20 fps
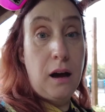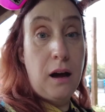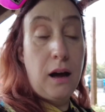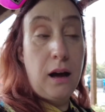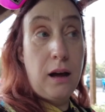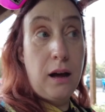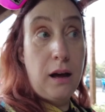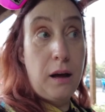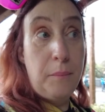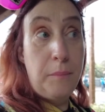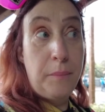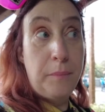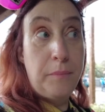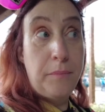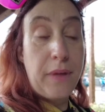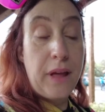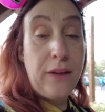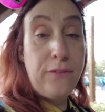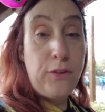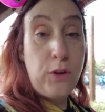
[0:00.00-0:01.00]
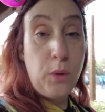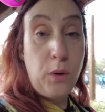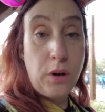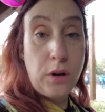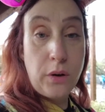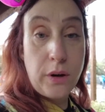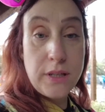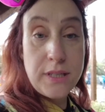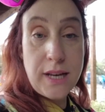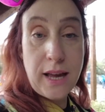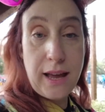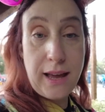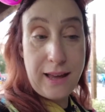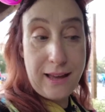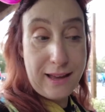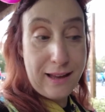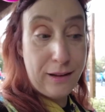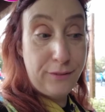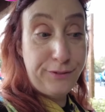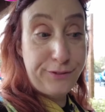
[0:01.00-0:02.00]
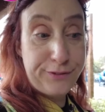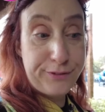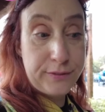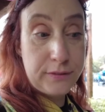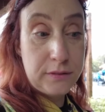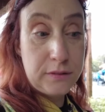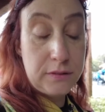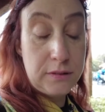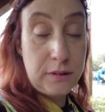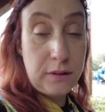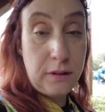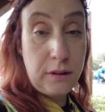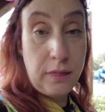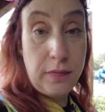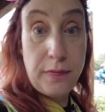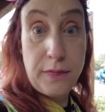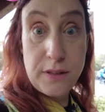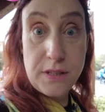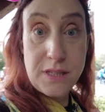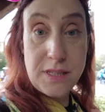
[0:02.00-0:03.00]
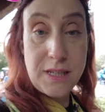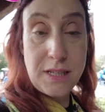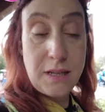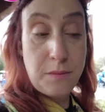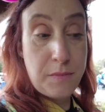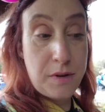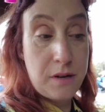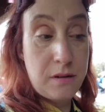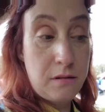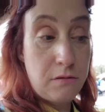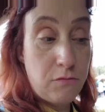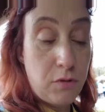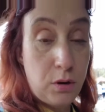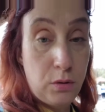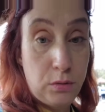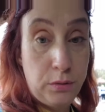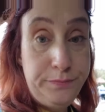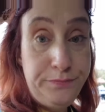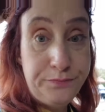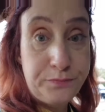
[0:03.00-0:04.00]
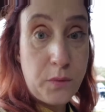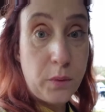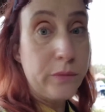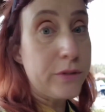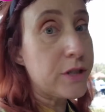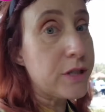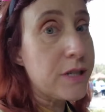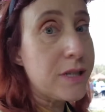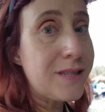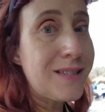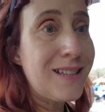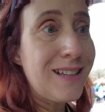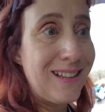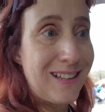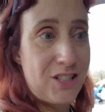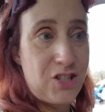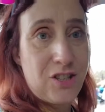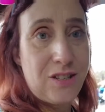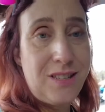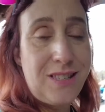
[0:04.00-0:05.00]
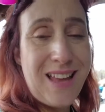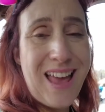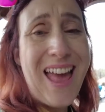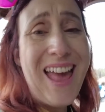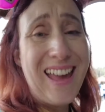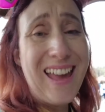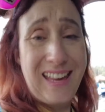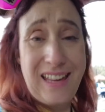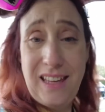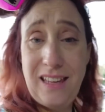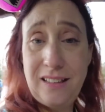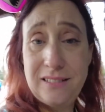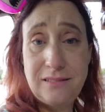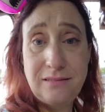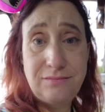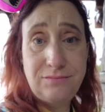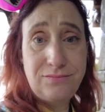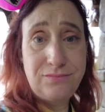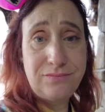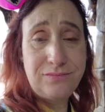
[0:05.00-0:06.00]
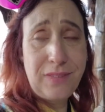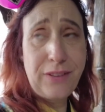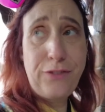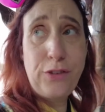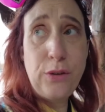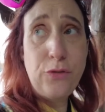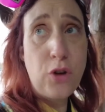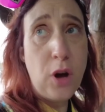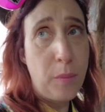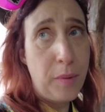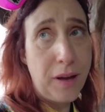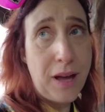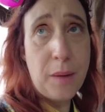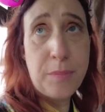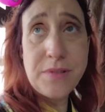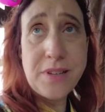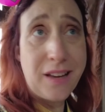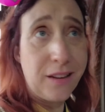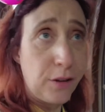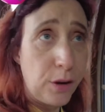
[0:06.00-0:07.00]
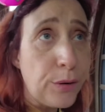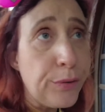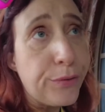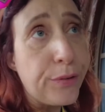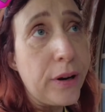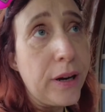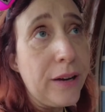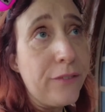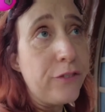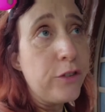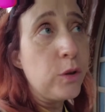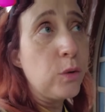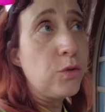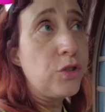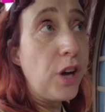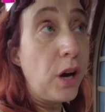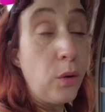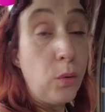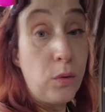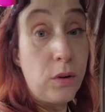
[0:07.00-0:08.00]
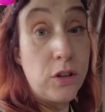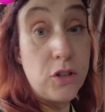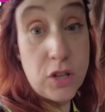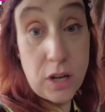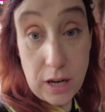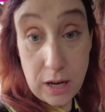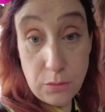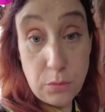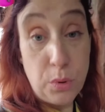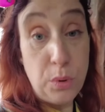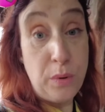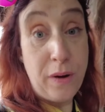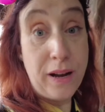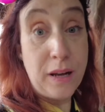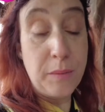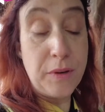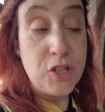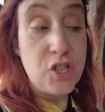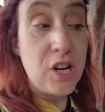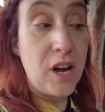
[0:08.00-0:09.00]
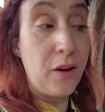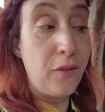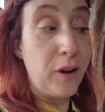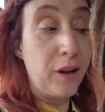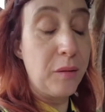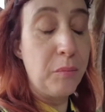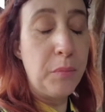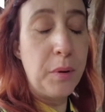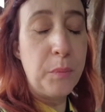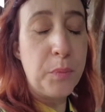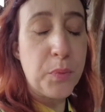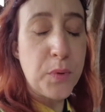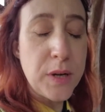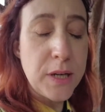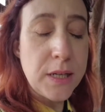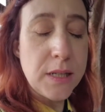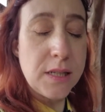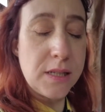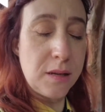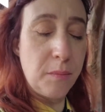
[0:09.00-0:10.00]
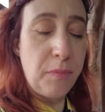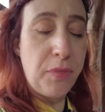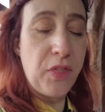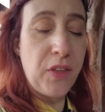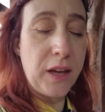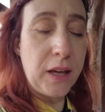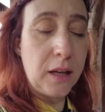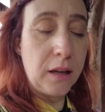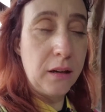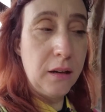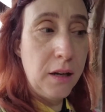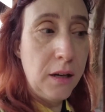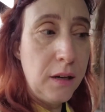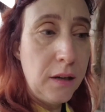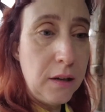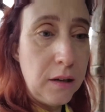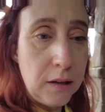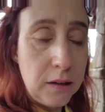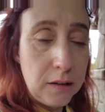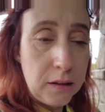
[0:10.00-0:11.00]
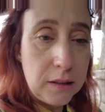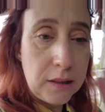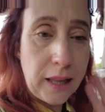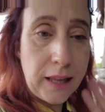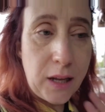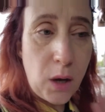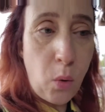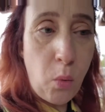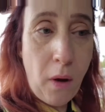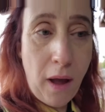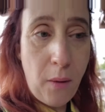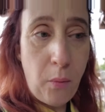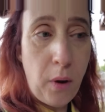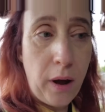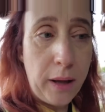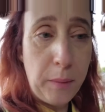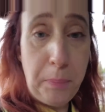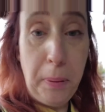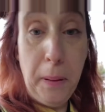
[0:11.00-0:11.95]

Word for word: Um, if you are going to have the cinnamon roll, which is delicious, A, if you've got a big appetite, go for it. If you don't, I would recommend sharing, but bring something like a wet wipe